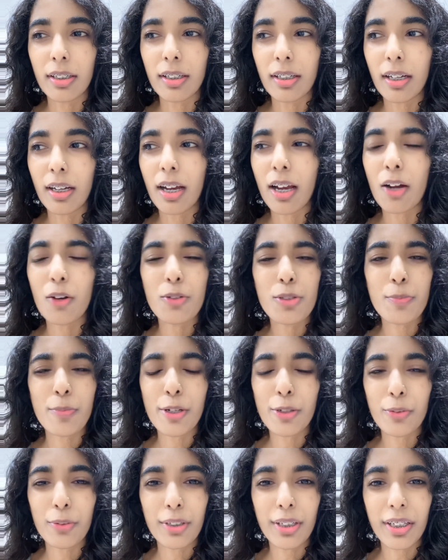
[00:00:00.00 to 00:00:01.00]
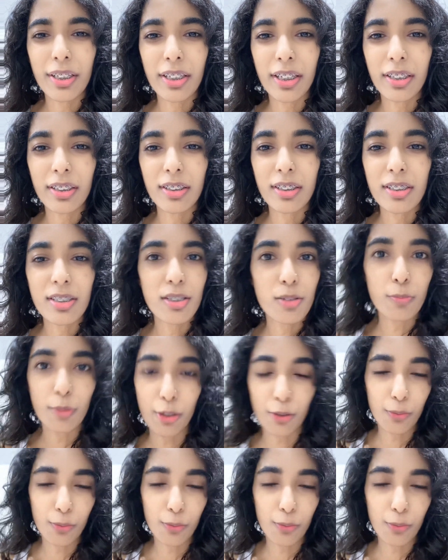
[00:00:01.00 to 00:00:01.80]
how's my routine, and this is my